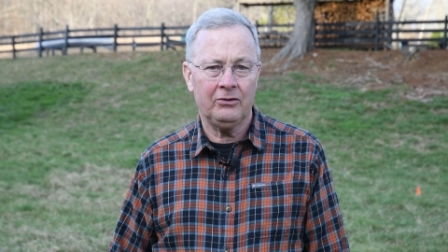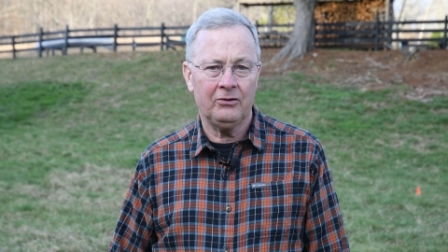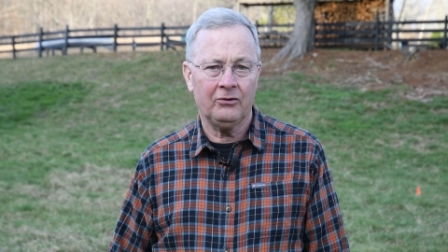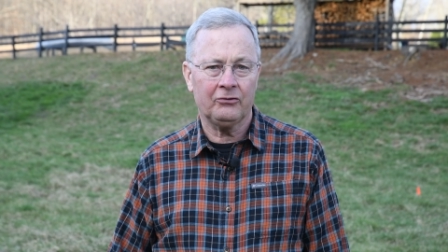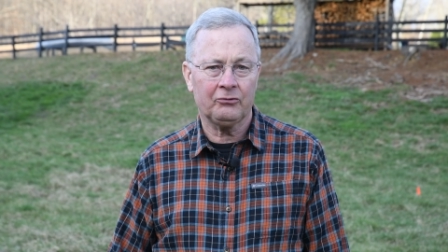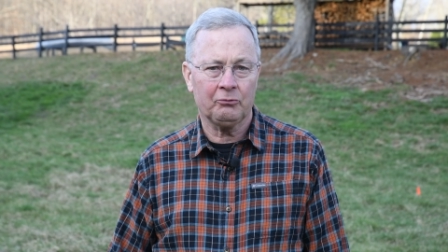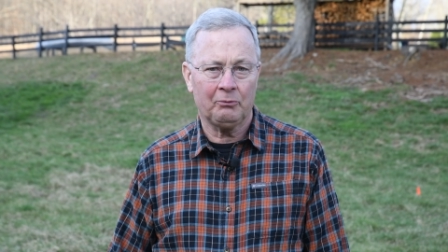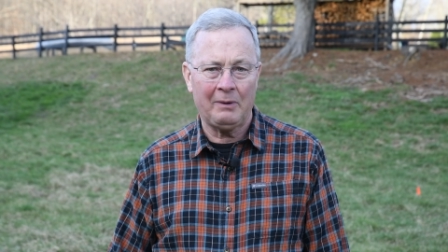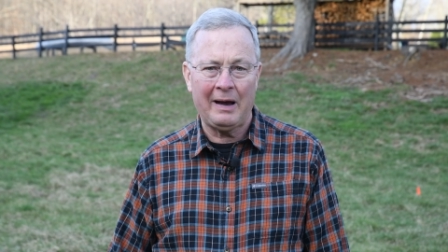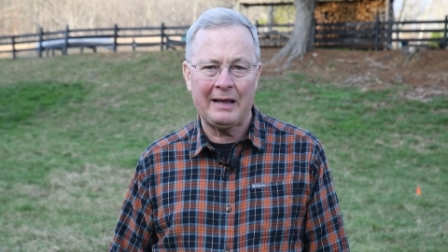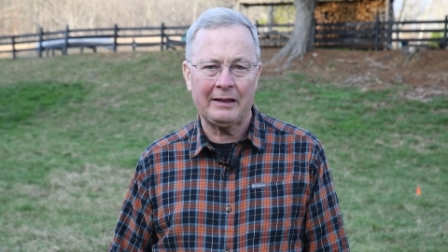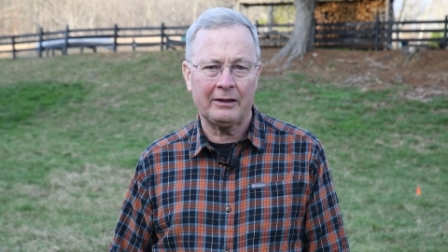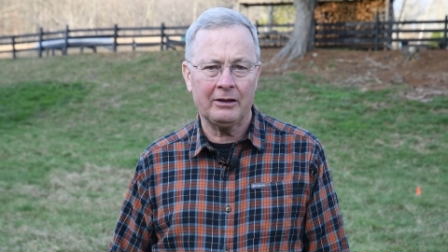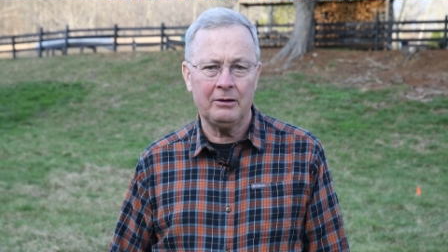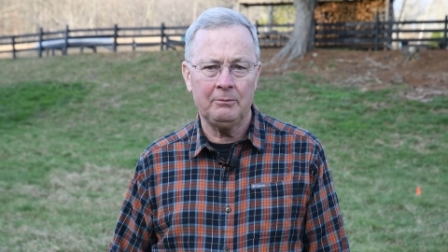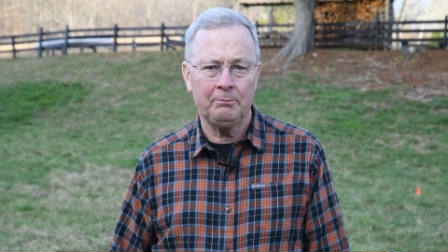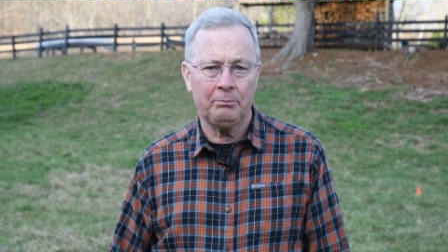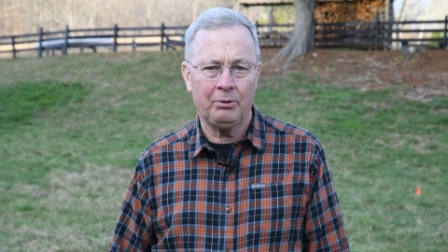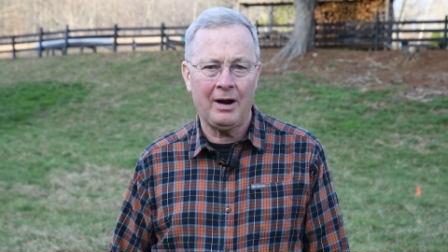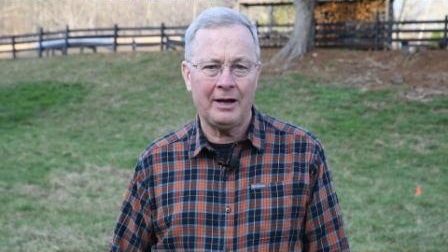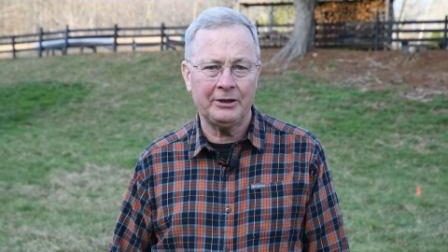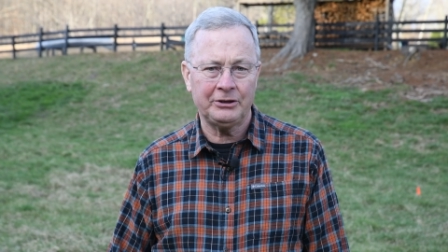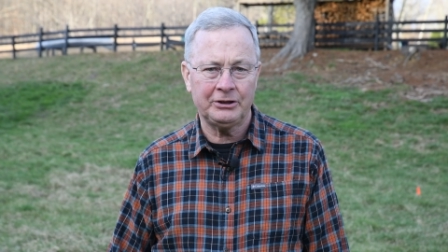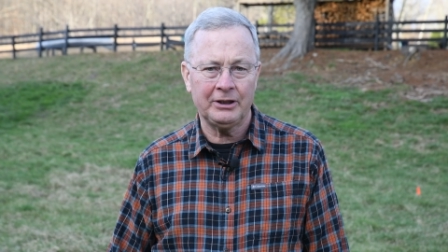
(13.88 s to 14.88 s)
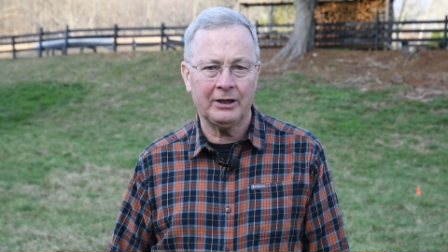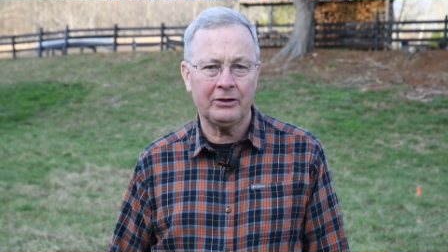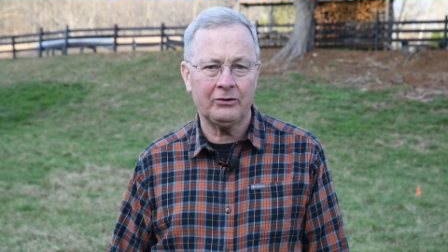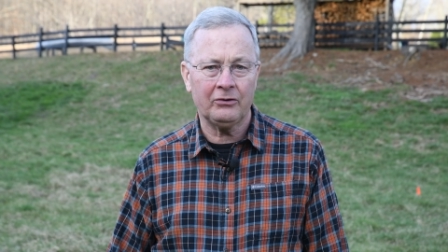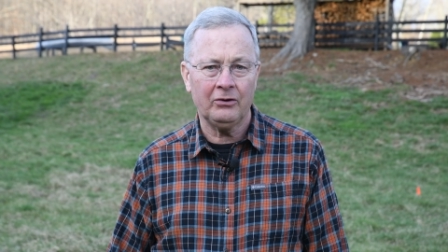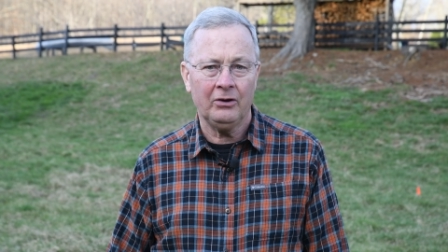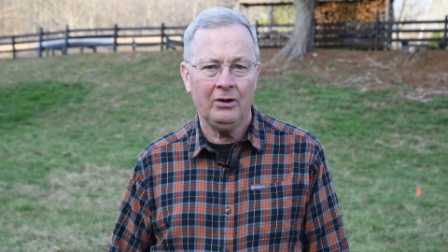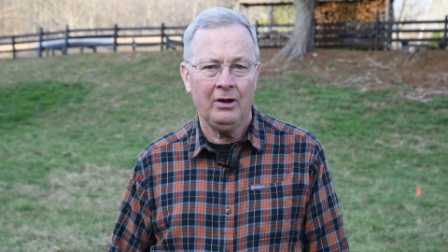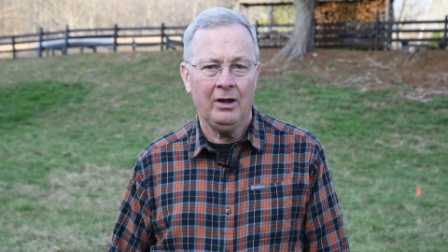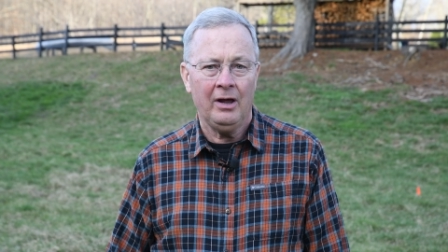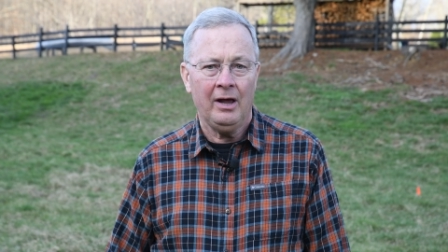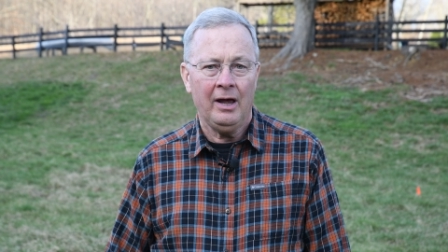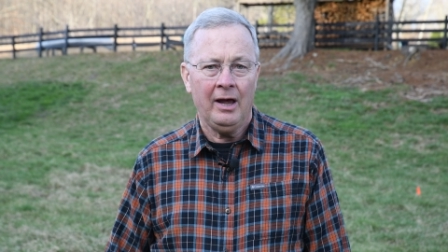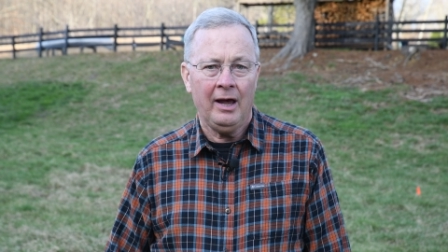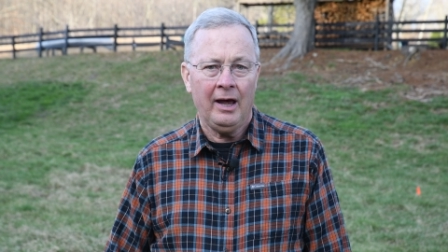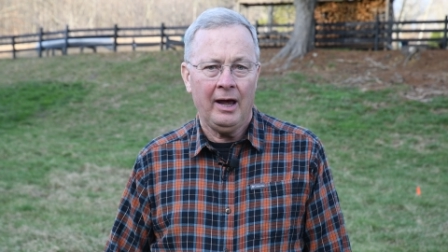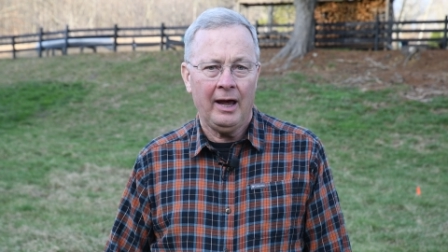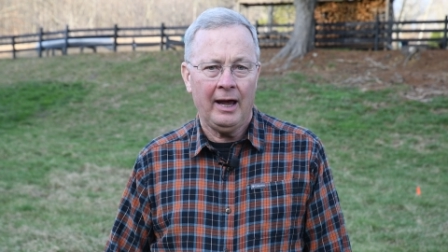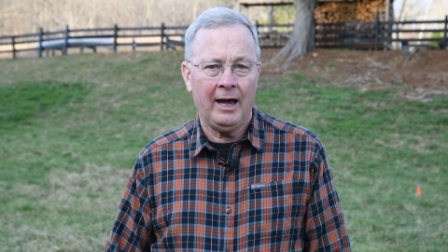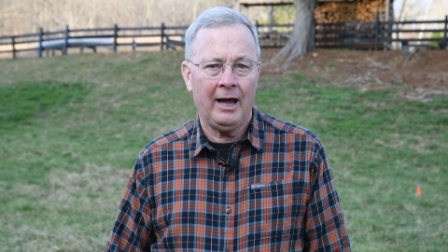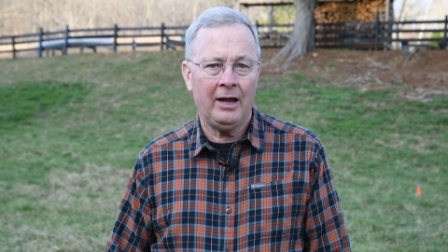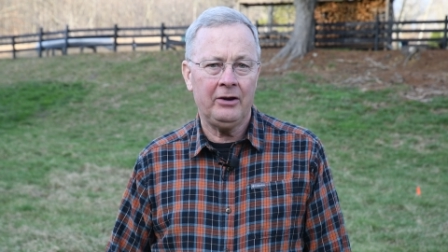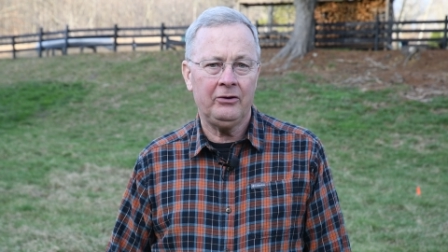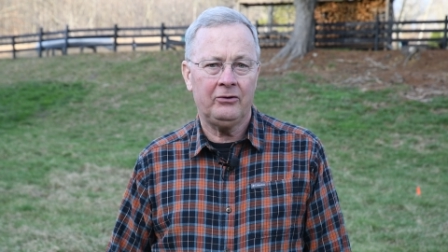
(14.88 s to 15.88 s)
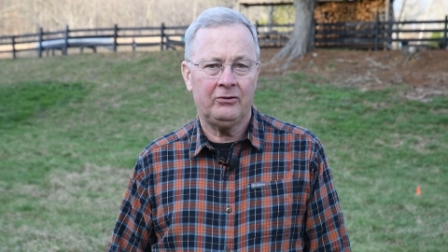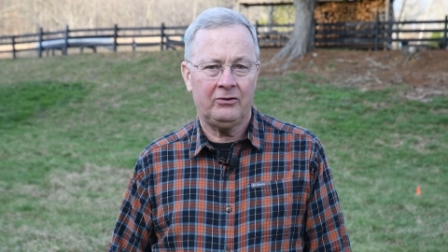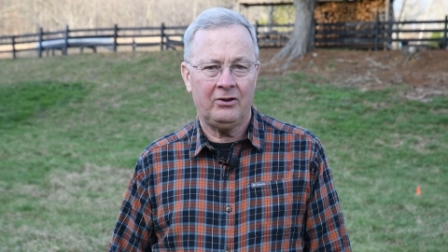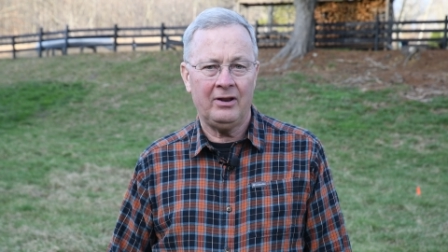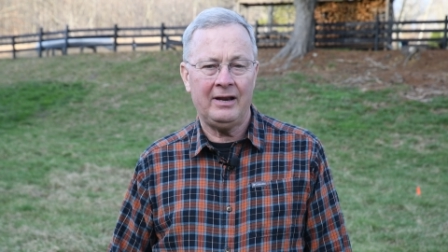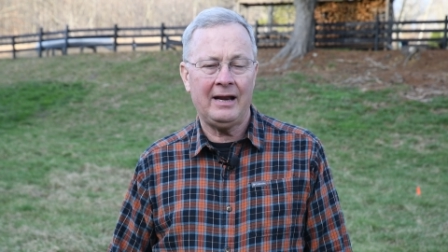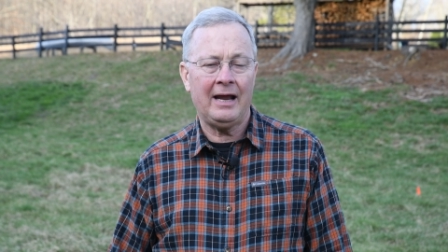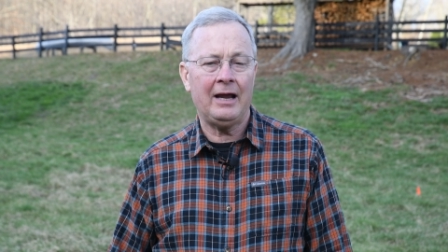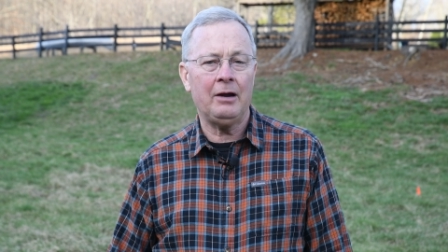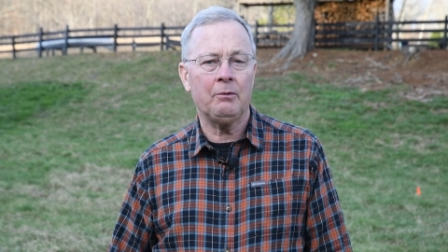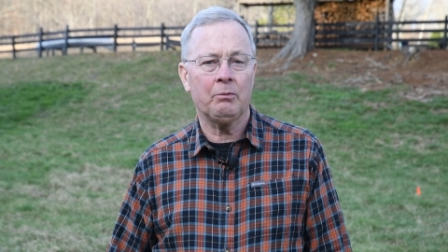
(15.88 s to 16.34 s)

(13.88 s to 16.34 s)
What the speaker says: this wetland project, and today